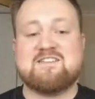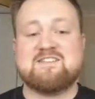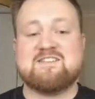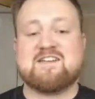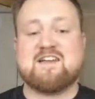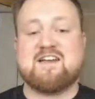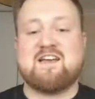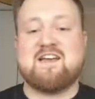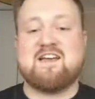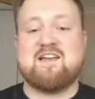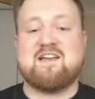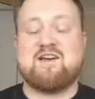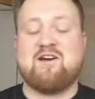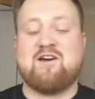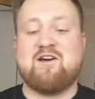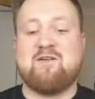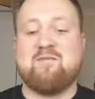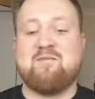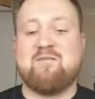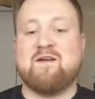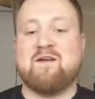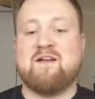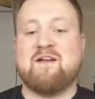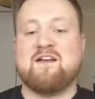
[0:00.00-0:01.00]
Okay,
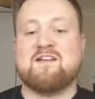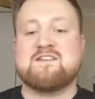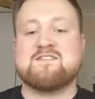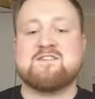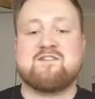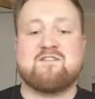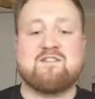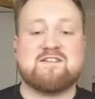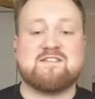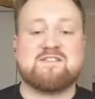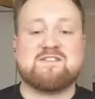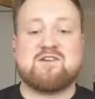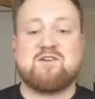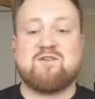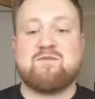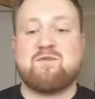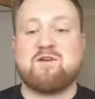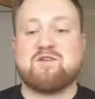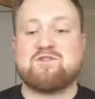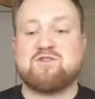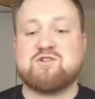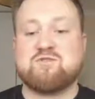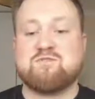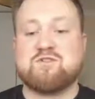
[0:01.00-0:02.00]
so there's so
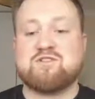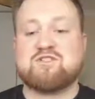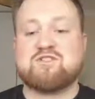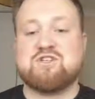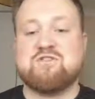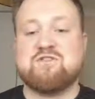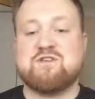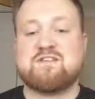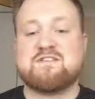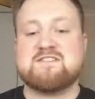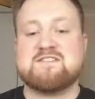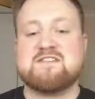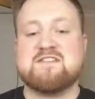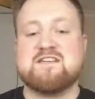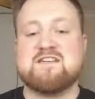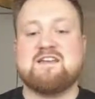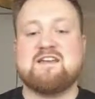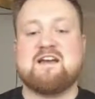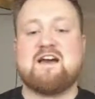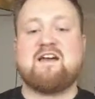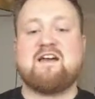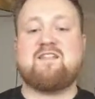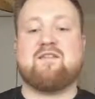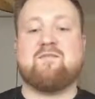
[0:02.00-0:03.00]
much opportunity
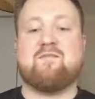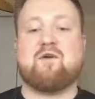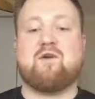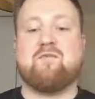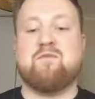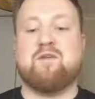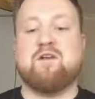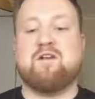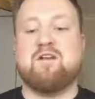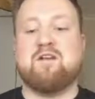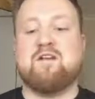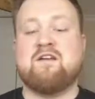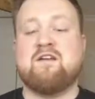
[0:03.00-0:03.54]
at the moment